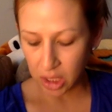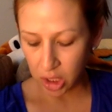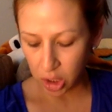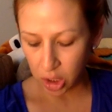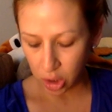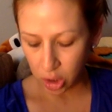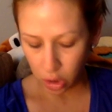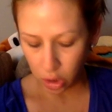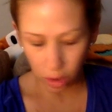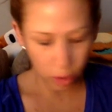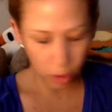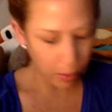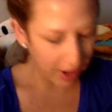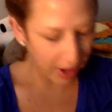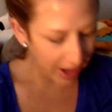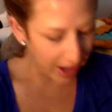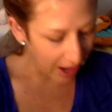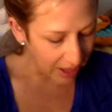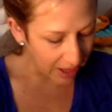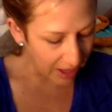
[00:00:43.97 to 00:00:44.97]
you
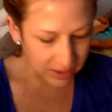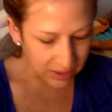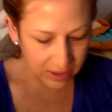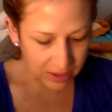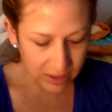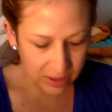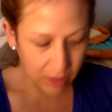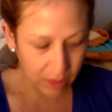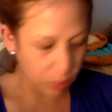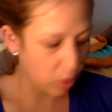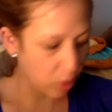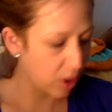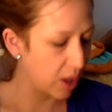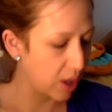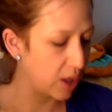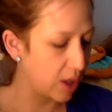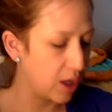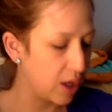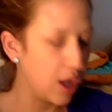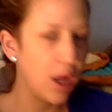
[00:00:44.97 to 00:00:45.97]
might ask
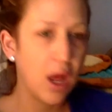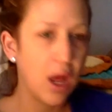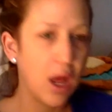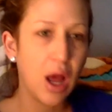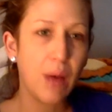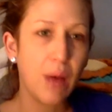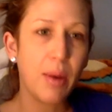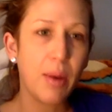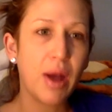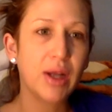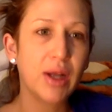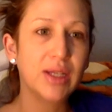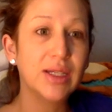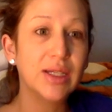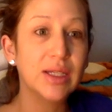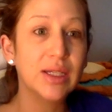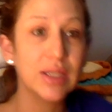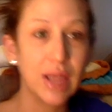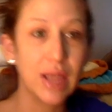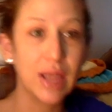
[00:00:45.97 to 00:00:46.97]
someone about a
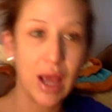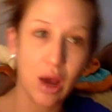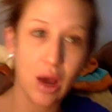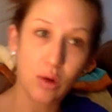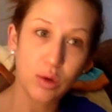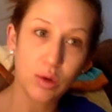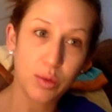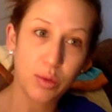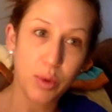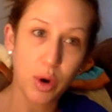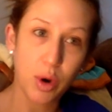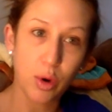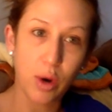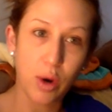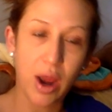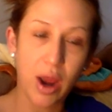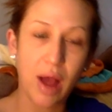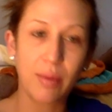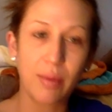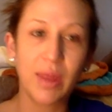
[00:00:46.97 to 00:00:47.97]
discount
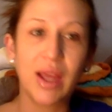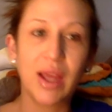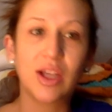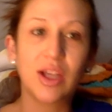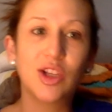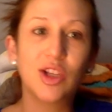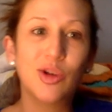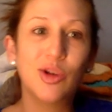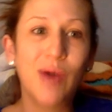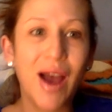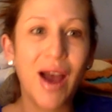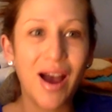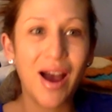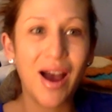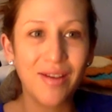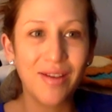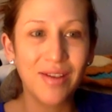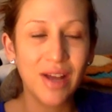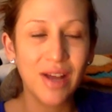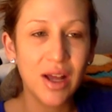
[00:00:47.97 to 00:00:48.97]
program, like, do you
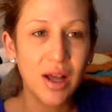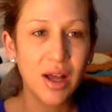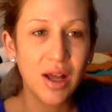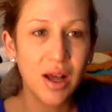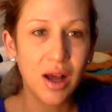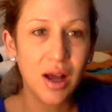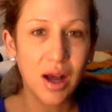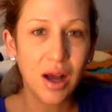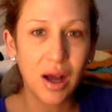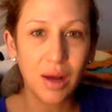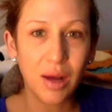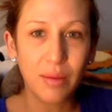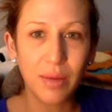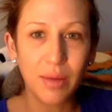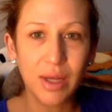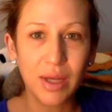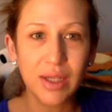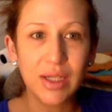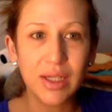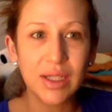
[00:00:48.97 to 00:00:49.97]
have
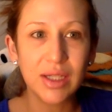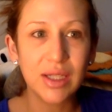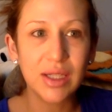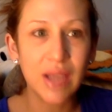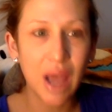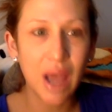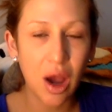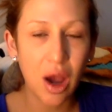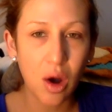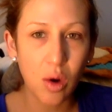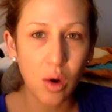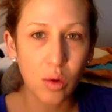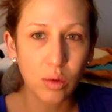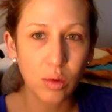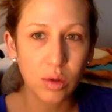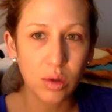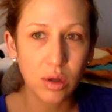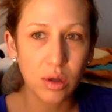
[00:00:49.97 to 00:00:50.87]
a discount